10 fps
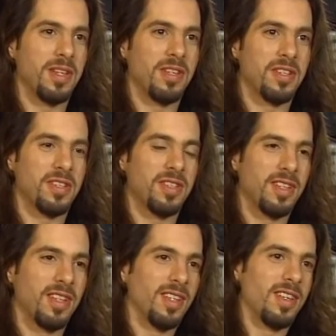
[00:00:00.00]
and just
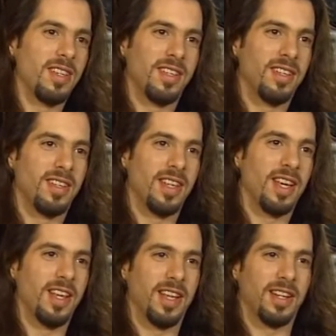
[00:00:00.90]

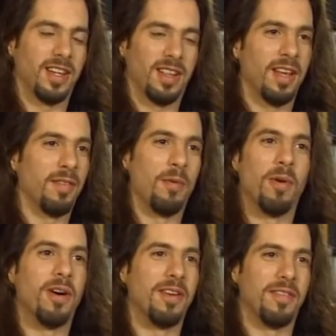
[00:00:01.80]
getting in like level
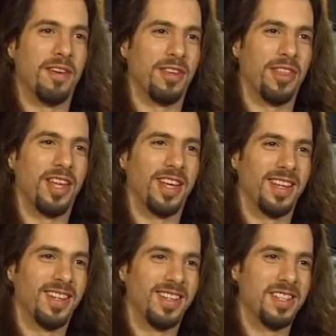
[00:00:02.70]
1 of everything
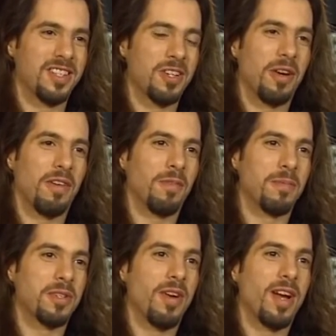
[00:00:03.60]
and starting from
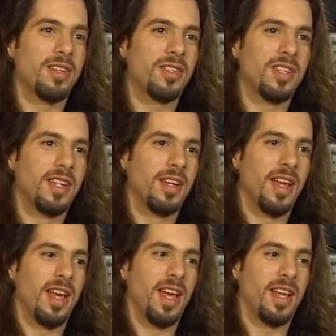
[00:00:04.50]
scratch.
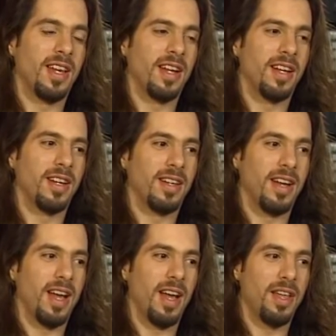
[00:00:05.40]
And
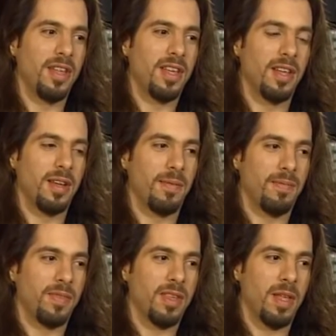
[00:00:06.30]
I think that
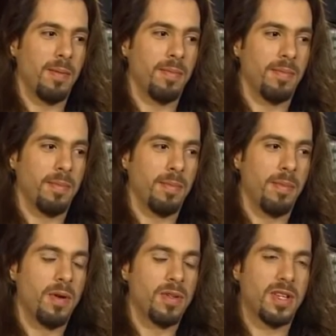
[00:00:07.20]
the
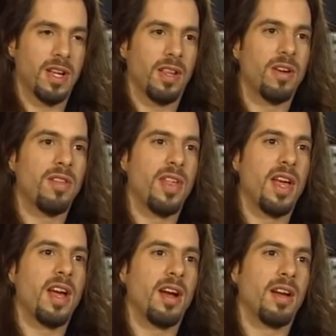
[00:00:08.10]
most I learned
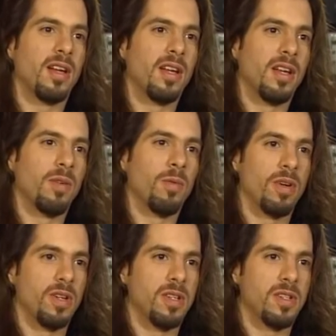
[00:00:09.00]
there
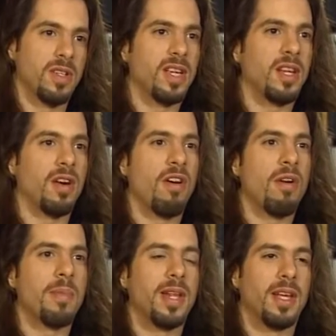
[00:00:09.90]
was in
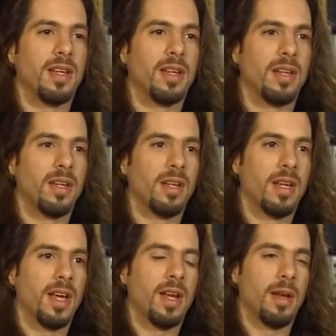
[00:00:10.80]
harmony
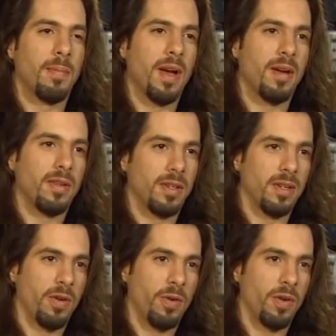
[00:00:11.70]
and about
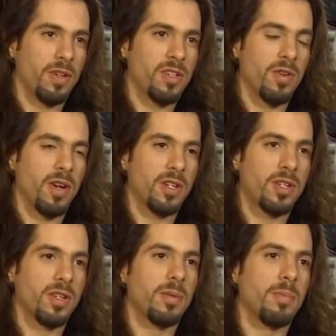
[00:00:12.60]
chord
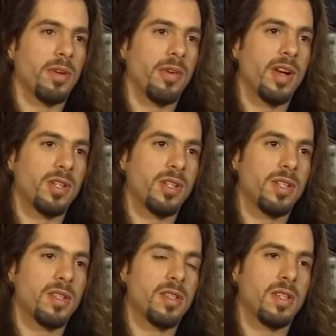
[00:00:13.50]
structure and
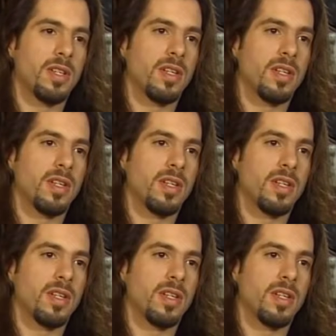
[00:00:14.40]
progressions,